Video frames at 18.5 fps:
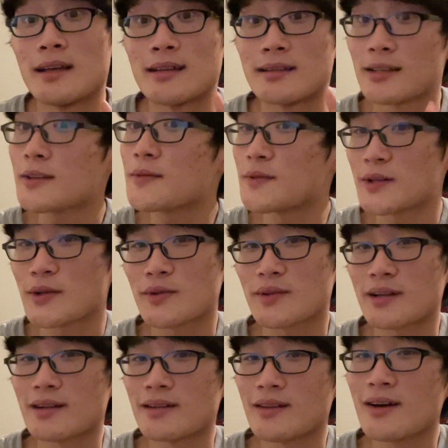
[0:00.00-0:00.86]
this video
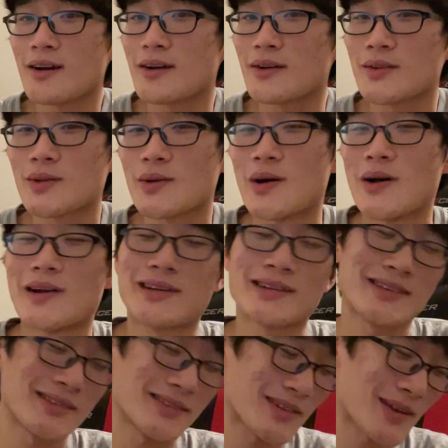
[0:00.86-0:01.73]
is getting long, so I'm
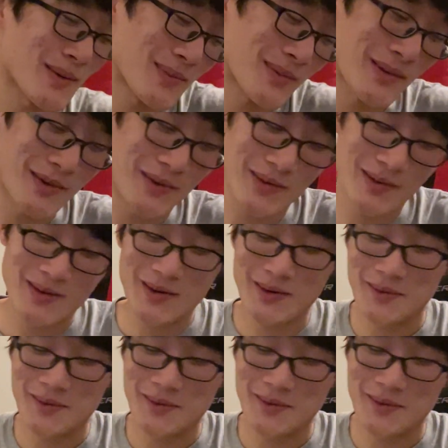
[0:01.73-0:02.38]
gonna stop here.